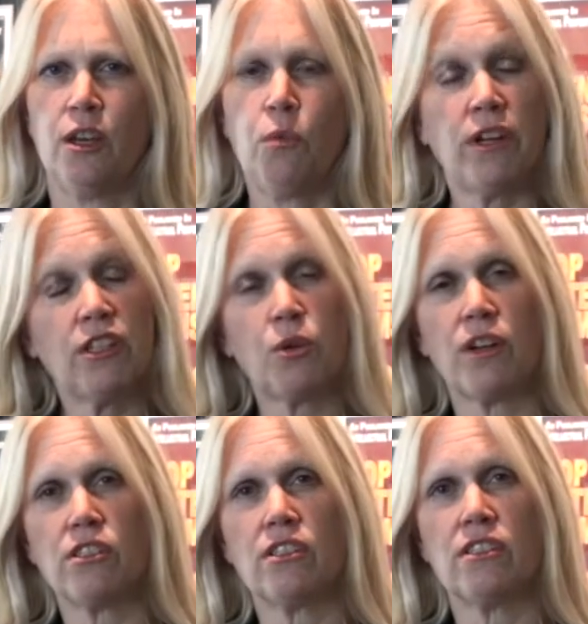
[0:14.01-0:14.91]
One of the
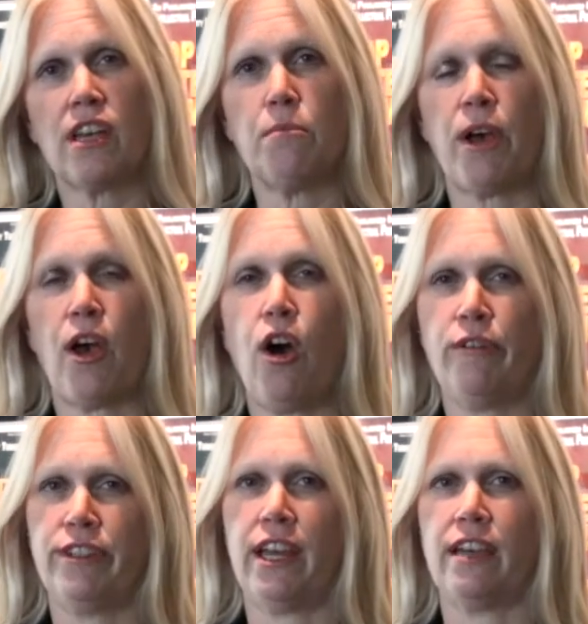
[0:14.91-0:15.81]
questions I'm
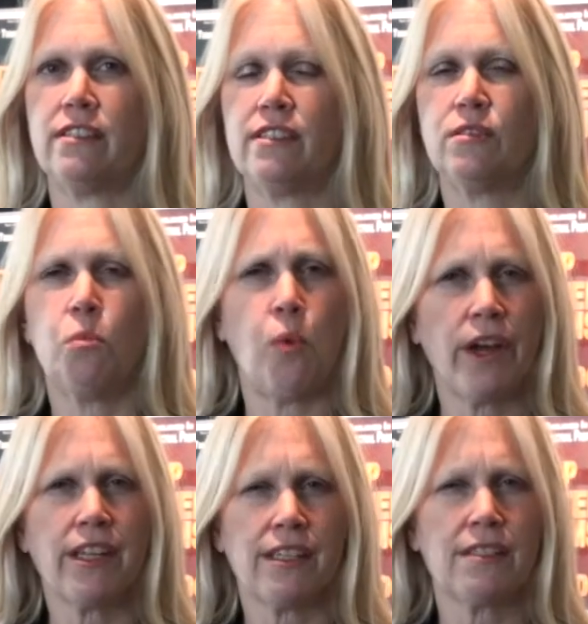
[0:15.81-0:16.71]
often asked is,
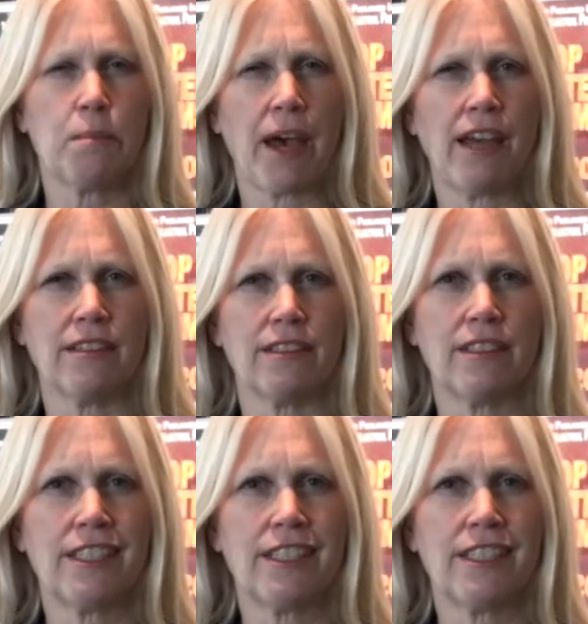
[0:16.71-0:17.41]
what is a patent?